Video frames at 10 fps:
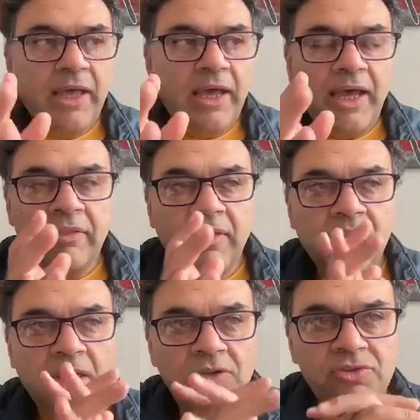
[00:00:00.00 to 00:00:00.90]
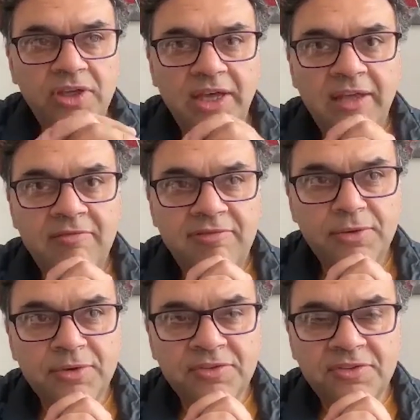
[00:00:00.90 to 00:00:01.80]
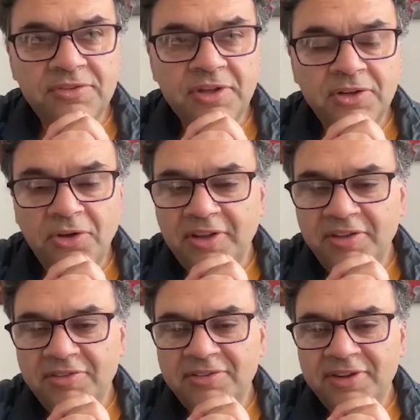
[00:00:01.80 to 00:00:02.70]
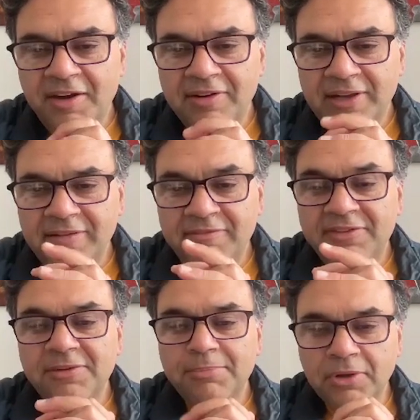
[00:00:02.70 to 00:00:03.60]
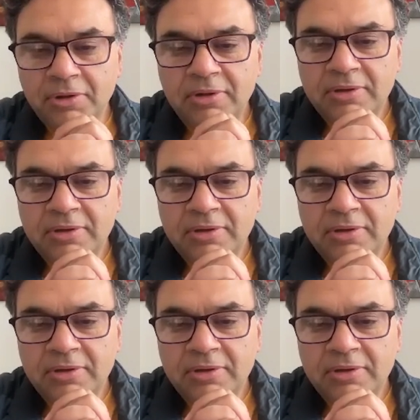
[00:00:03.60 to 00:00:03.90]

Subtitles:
and that those influences are not necessarily visible.